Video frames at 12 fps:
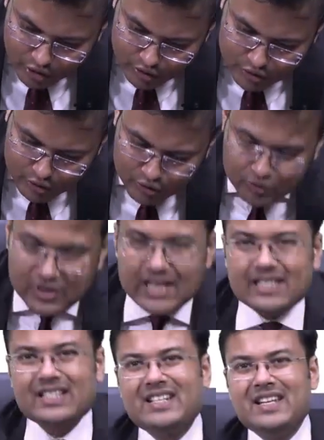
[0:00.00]
also known
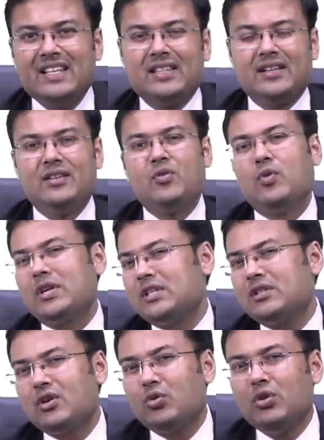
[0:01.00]
as teeth. What
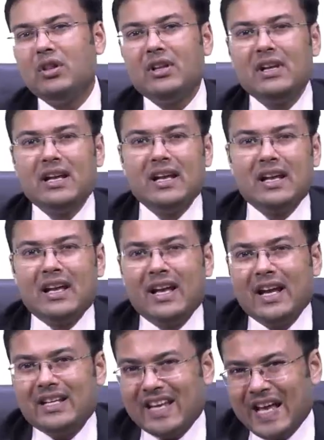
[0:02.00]
is the role?
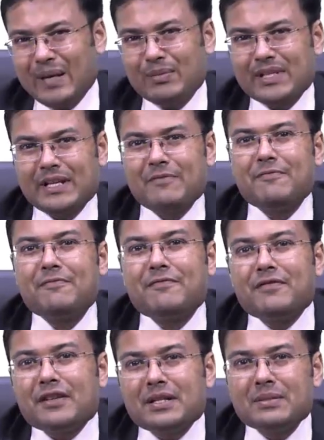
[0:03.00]
It helps in
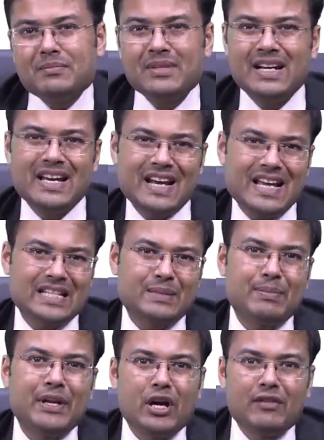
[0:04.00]
firm
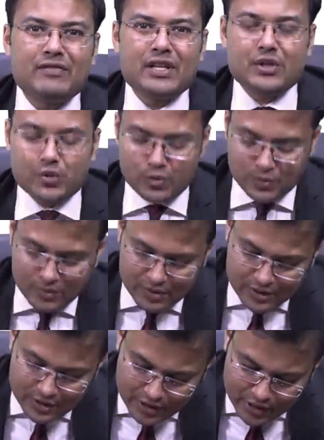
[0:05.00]
grasping of tissue.
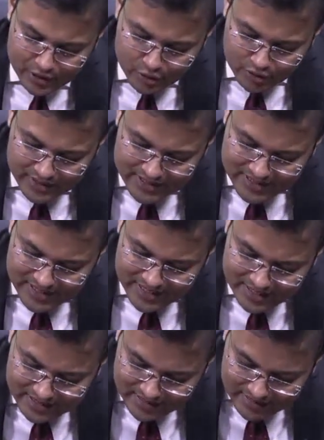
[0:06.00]
So this
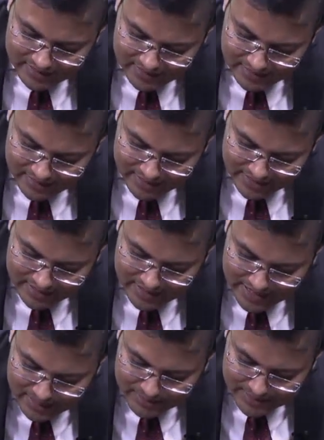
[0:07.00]
teeth, it
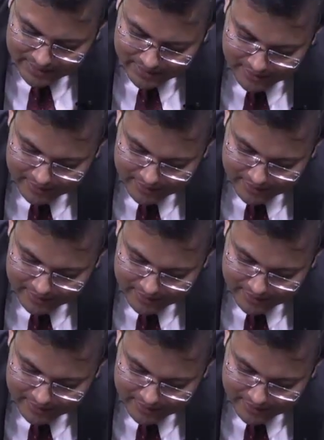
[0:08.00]
helps in